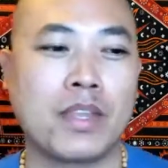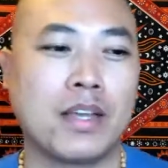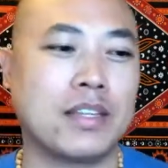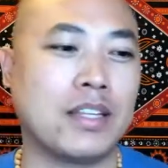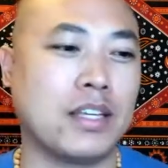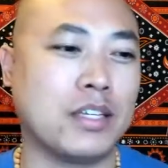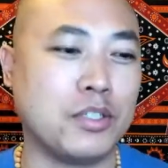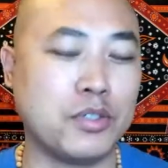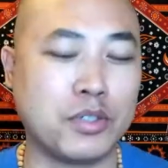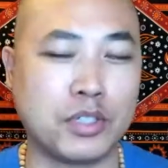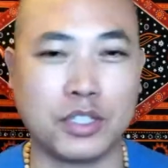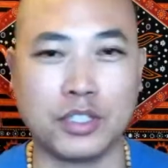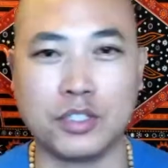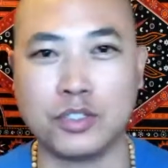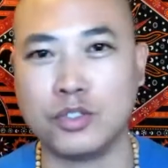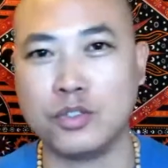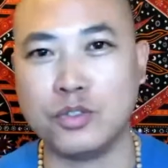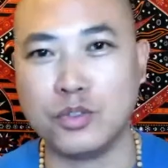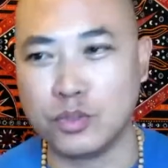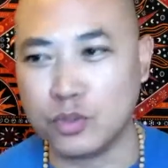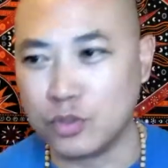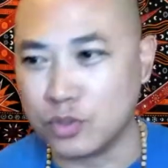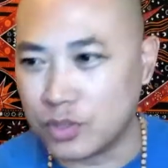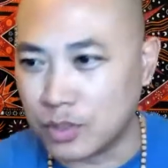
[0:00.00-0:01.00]
that you can
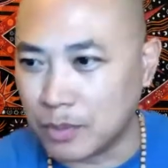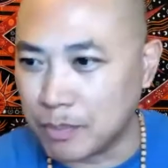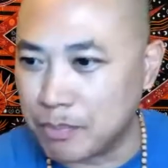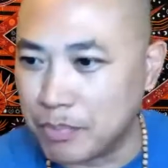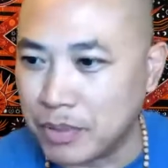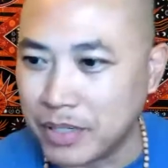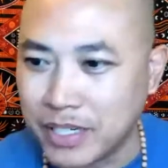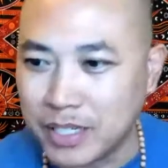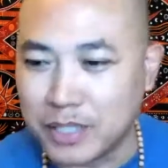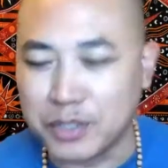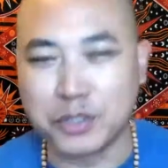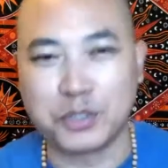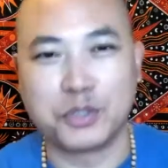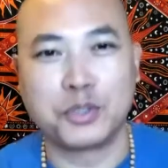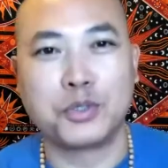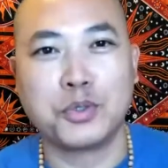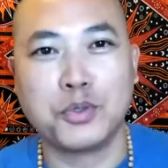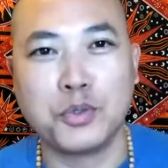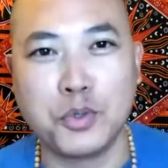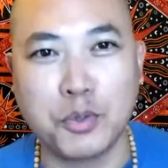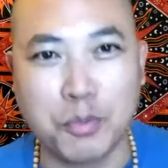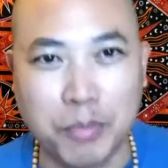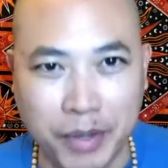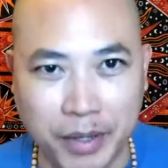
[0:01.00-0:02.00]
use and put in your
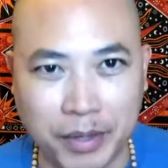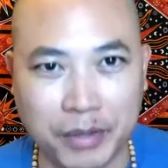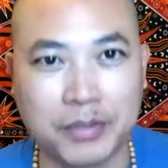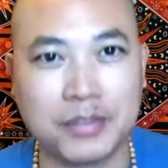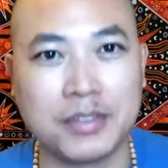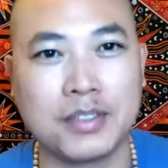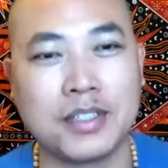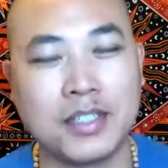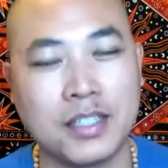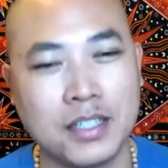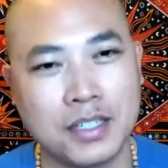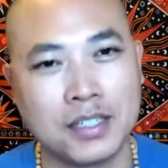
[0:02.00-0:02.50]
tool belt